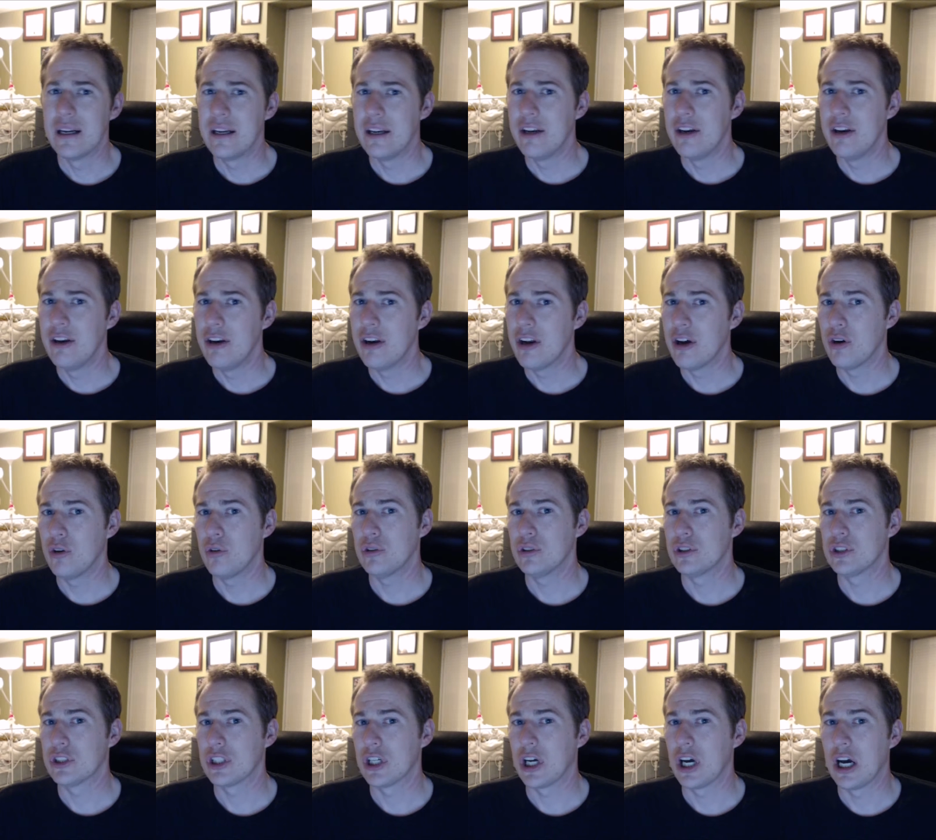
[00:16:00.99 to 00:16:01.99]

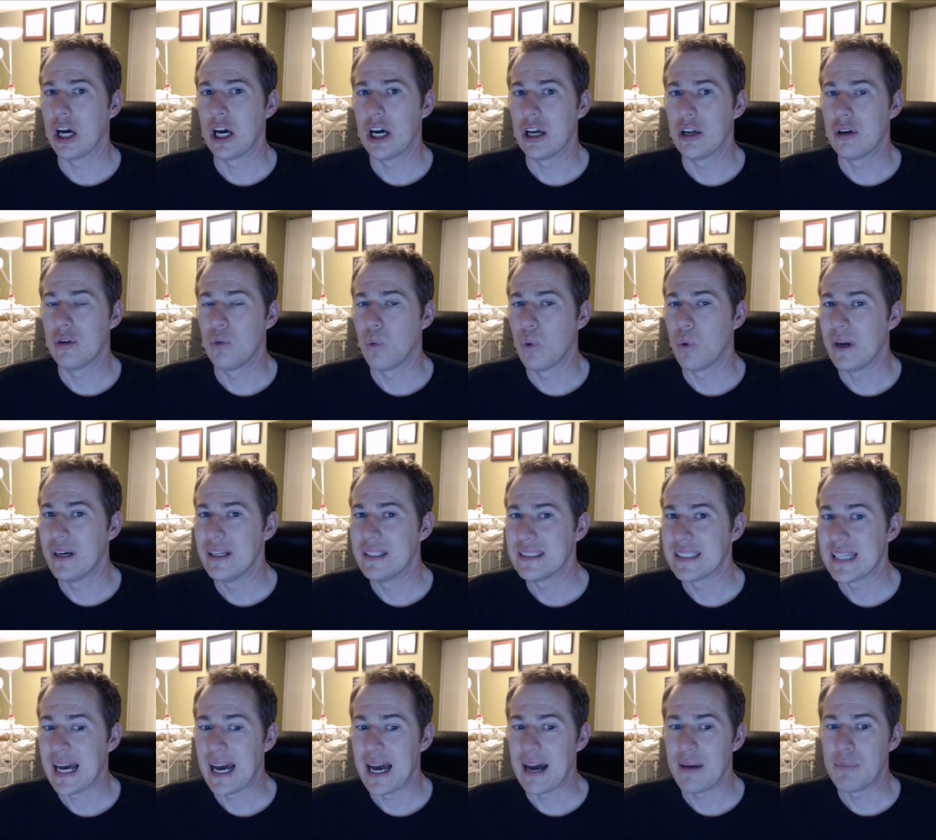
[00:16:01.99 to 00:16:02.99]
note on what is
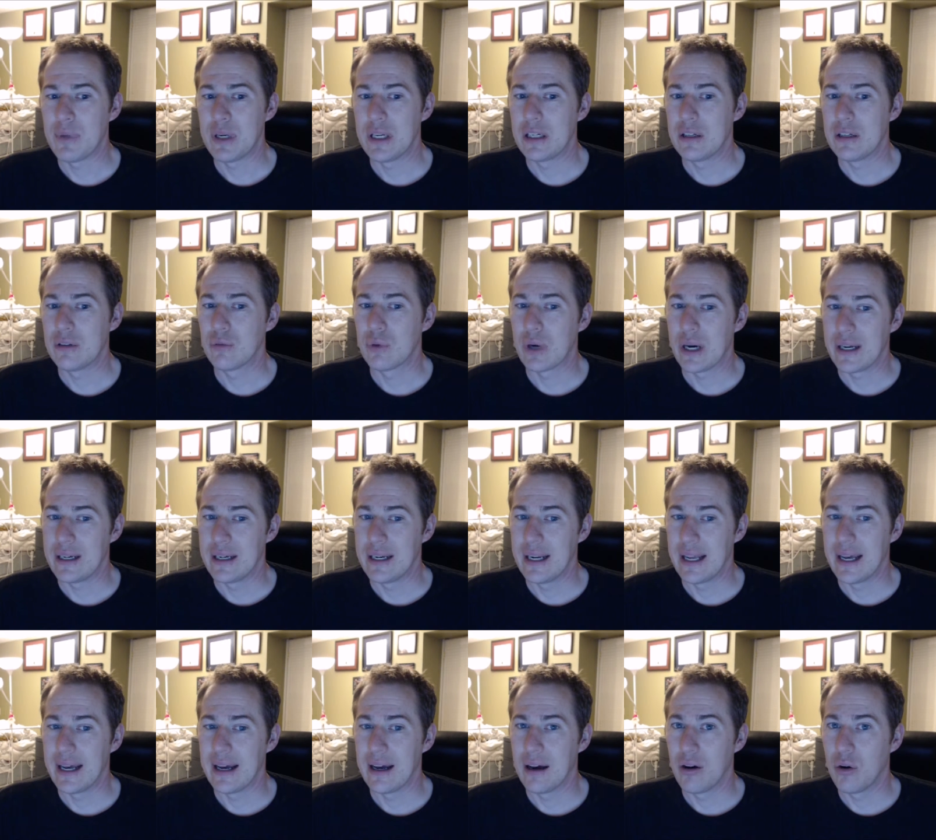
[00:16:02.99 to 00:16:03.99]
happening right
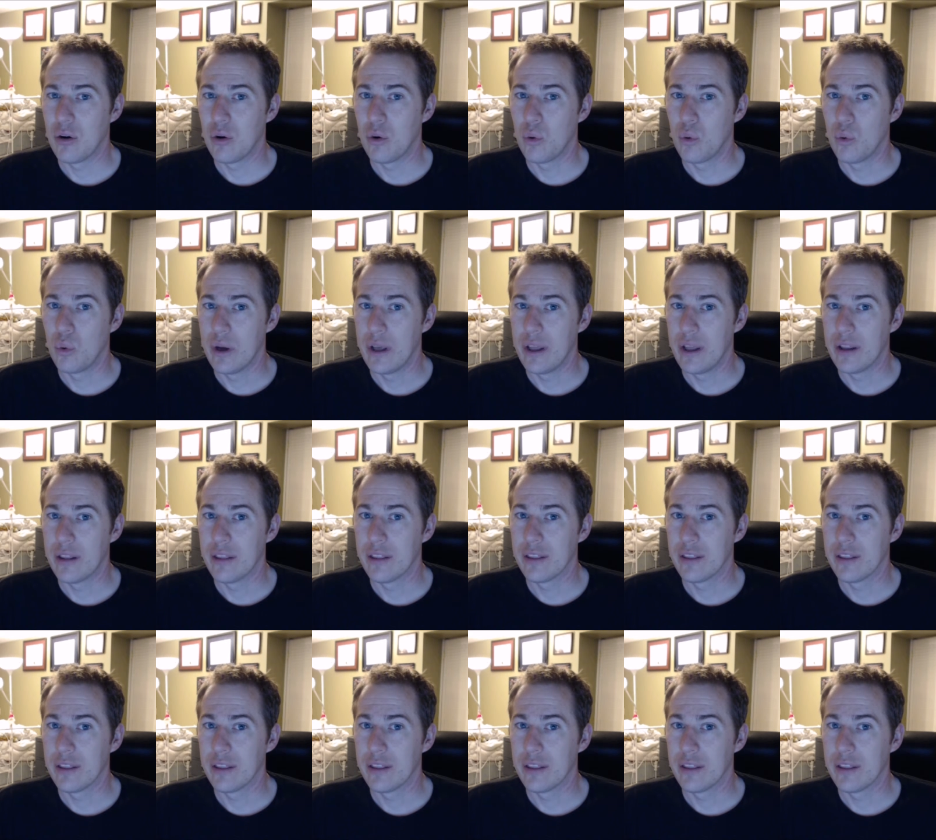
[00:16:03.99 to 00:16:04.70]
now with